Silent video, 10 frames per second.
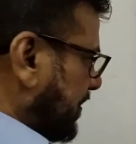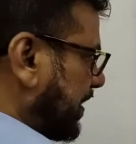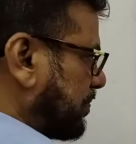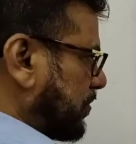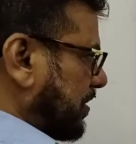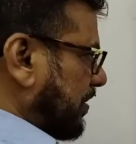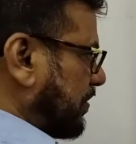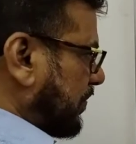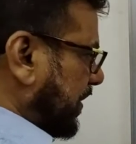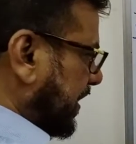just put the
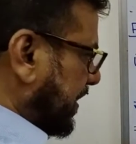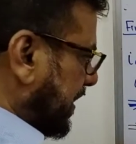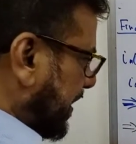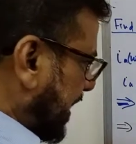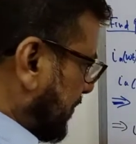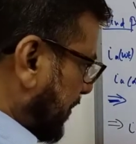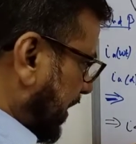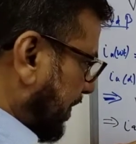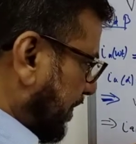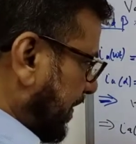value of k there, and you
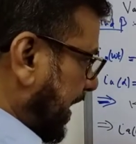can